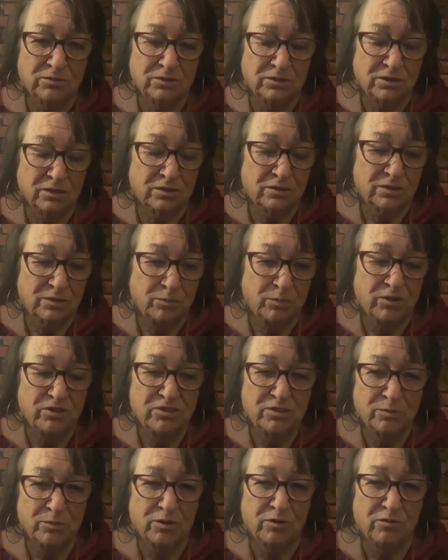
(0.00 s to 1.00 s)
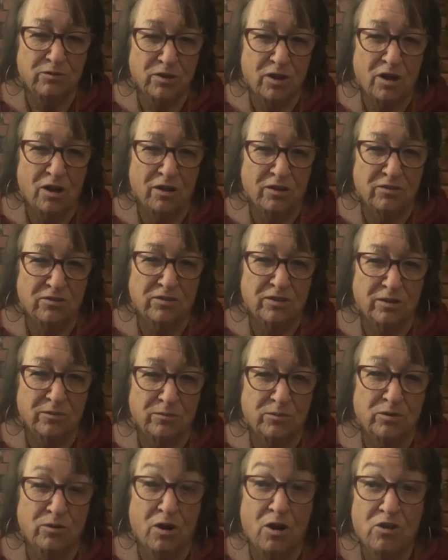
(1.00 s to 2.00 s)
the, the principle of law is that
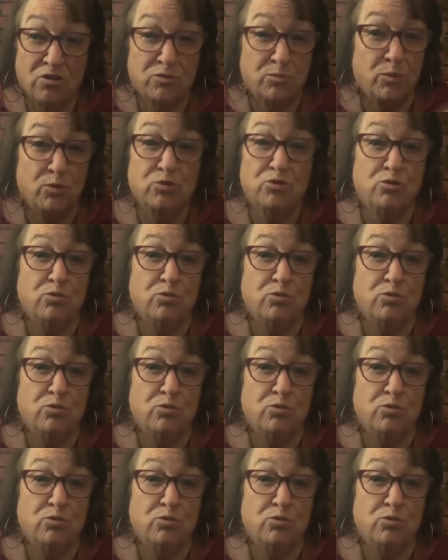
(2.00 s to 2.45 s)
we're all supposed